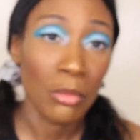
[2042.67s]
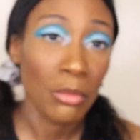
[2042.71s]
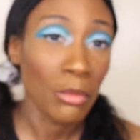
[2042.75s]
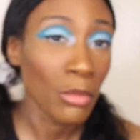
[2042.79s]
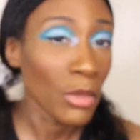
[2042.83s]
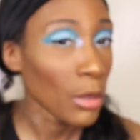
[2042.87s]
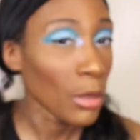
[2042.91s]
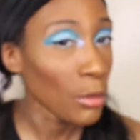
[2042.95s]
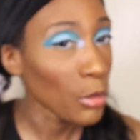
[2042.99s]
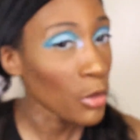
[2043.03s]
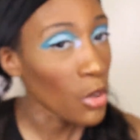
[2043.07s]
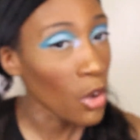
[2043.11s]

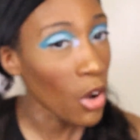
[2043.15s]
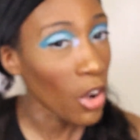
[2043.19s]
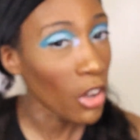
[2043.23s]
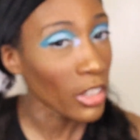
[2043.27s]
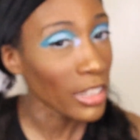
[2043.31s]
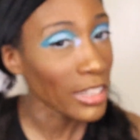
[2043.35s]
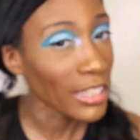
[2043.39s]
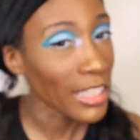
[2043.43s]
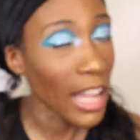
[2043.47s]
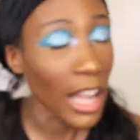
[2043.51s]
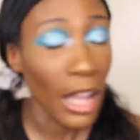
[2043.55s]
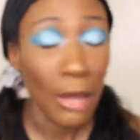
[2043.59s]
remember, you all
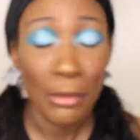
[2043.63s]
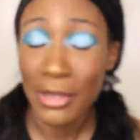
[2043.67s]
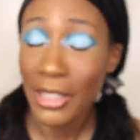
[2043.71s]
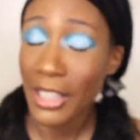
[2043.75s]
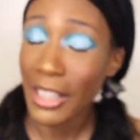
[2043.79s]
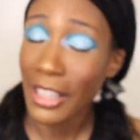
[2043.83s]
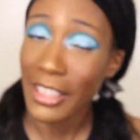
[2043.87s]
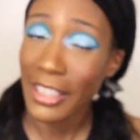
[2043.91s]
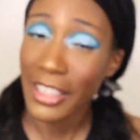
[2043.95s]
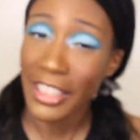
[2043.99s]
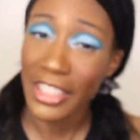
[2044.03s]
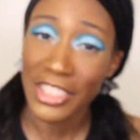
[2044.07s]
are diamonds,
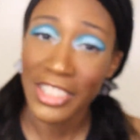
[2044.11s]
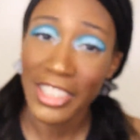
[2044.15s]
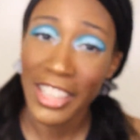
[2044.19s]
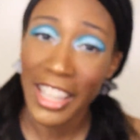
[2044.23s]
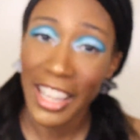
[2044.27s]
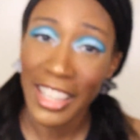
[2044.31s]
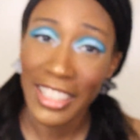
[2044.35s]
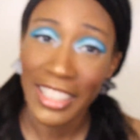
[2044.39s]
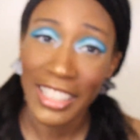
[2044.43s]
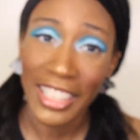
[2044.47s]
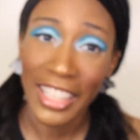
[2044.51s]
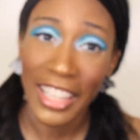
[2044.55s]
and I'll catch you
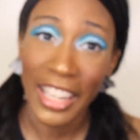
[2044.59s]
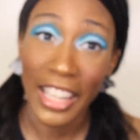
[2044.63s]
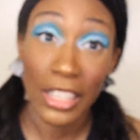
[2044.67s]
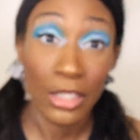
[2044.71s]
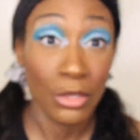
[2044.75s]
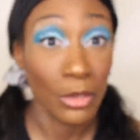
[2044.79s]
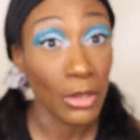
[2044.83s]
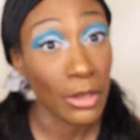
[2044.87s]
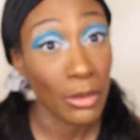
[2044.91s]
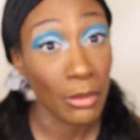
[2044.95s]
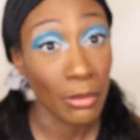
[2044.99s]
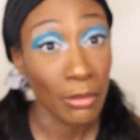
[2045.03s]
guys in the
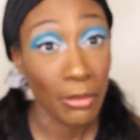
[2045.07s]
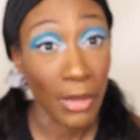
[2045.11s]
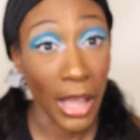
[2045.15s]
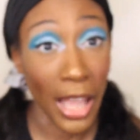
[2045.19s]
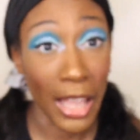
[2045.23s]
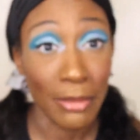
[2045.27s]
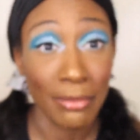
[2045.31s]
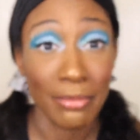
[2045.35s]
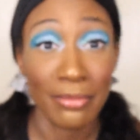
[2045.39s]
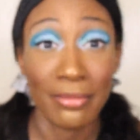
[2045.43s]
next one. Bye.